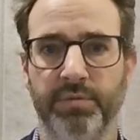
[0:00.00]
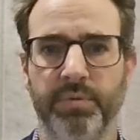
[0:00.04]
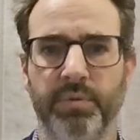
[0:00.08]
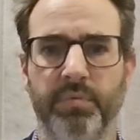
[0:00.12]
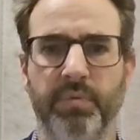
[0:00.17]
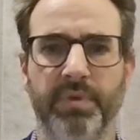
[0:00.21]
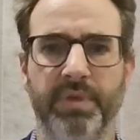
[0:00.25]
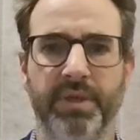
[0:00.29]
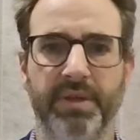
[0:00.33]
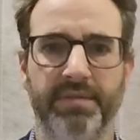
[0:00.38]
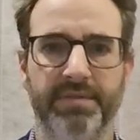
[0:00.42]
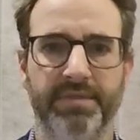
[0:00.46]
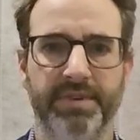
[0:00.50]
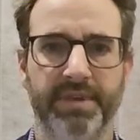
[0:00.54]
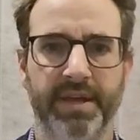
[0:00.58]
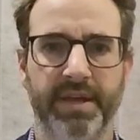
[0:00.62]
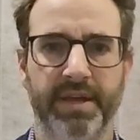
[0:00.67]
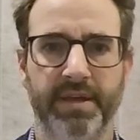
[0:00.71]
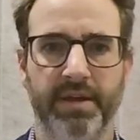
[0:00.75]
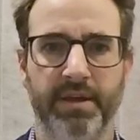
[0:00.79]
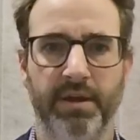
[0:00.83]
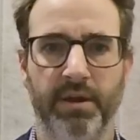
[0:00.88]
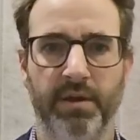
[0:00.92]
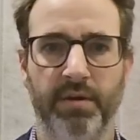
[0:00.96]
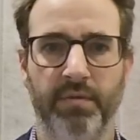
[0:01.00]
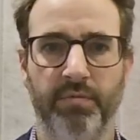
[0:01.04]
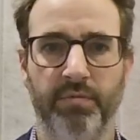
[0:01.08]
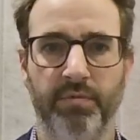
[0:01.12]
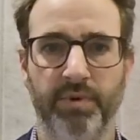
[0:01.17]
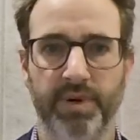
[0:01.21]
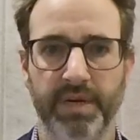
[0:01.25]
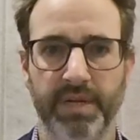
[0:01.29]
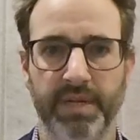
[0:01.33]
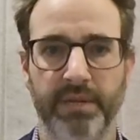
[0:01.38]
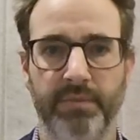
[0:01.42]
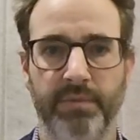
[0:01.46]
but what they've done
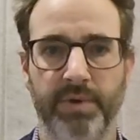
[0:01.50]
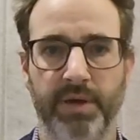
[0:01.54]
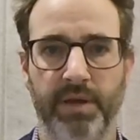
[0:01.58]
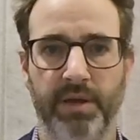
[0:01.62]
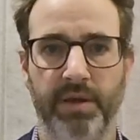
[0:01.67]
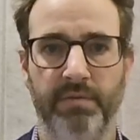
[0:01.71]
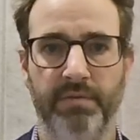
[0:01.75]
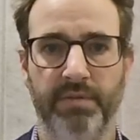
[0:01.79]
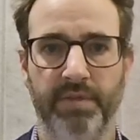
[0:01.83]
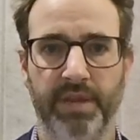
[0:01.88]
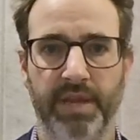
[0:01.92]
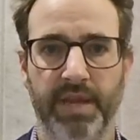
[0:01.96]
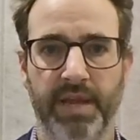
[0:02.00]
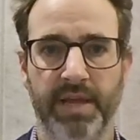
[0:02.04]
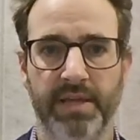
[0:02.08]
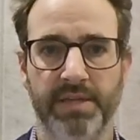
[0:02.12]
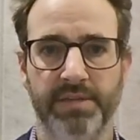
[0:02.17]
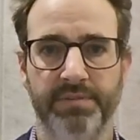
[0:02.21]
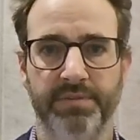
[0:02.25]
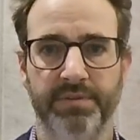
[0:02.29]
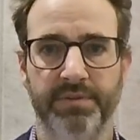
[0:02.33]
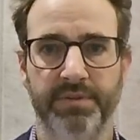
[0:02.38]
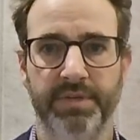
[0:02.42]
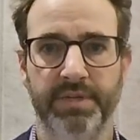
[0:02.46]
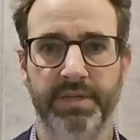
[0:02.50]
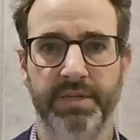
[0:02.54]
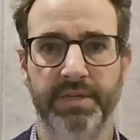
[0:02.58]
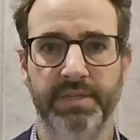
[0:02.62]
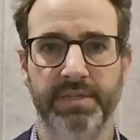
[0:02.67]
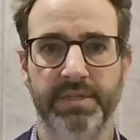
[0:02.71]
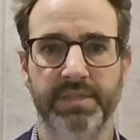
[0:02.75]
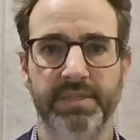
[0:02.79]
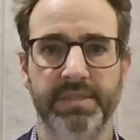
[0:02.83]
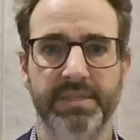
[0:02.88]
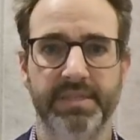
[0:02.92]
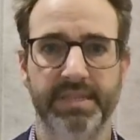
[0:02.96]
really well over the last few
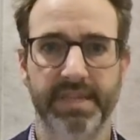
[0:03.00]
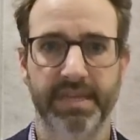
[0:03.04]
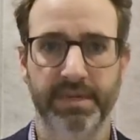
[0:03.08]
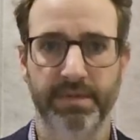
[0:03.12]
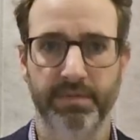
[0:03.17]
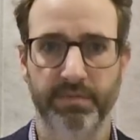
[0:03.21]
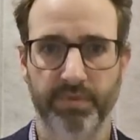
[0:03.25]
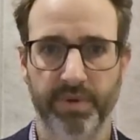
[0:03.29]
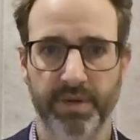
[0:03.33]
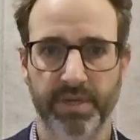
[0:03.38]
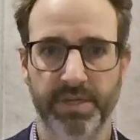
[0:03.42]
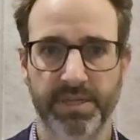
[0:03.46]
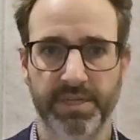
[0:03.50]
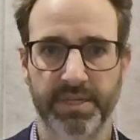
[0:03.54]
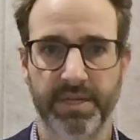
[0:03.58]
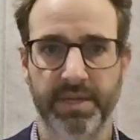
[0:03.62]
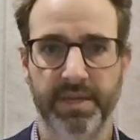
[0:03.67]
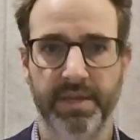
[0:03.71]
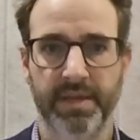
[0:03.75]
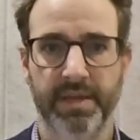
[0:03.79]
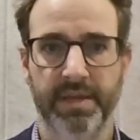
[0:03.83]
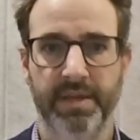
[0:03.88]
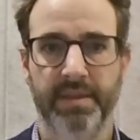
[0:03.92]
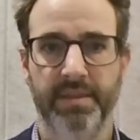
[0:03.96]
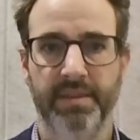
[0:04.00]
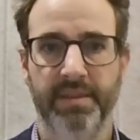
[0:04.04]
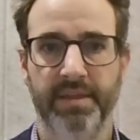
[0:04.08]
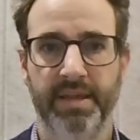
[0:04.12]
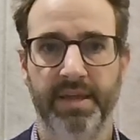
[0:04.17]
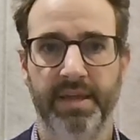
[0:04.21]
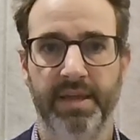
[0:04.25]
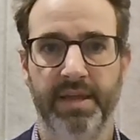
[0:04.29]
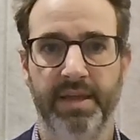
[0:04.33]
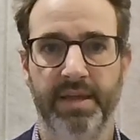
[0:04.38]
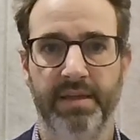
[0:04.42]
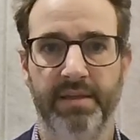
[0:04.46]
years is de-risk
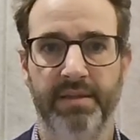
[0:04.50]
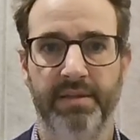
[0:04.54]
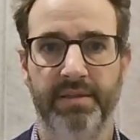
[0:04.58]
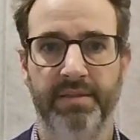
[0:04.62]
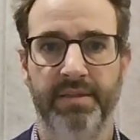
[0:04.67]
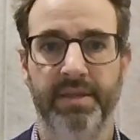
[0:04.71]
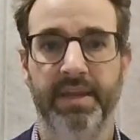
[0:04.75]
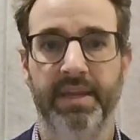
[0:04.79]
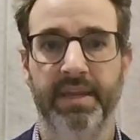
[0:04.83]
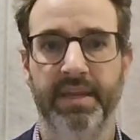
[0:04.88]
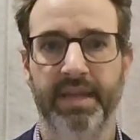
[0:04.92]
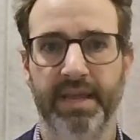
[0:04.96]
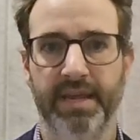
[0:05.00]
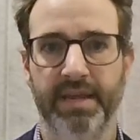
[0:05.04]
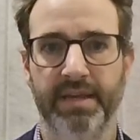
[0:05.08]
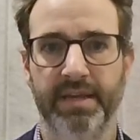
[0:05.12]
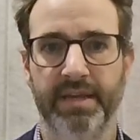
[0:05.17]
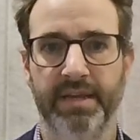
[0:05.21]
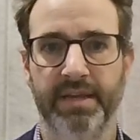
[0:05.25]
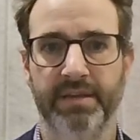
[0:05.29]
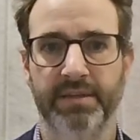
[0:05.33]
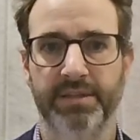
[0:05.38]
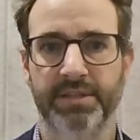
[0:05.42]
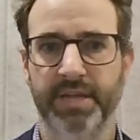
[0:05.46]
their lending.